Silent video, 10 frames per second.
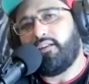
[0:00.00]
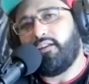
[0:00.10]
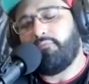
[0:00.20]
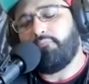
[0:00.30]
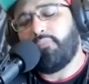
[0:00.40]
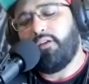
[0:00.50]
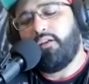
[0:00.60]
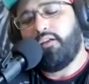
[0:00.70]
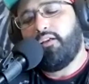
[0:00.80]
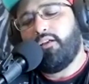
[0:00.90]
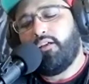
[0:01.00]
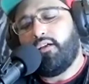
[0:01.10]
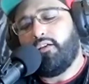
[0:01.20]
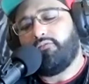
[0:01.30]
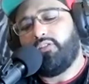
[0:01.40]
time
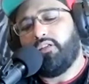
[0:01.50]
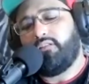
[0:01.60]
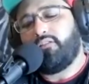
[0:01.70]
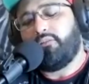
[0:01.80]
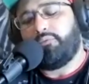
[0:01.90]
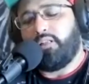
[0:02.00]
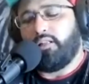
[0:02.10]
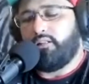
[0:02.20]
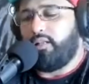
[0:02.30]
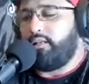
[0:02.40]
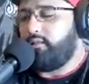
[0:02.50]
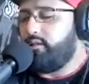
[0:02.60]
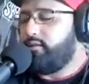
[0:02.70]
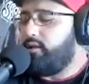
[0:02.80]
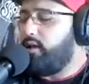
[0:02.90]
I've done something like
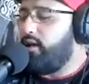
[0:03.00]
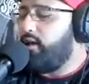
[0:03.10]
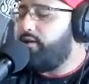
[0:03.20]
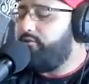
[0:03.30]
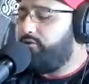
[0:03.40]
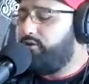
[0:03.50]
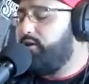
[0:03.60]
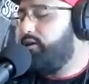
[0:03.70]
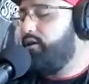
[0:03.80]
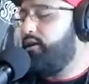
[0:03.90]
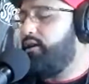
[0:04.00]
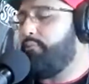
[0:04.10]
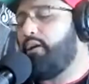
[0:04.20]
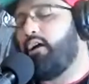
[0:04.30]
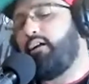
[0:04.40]
this live. I got to
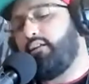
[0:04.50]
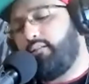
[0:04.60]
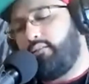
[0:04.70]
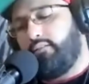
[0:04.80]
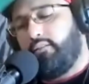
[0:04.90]
be honest.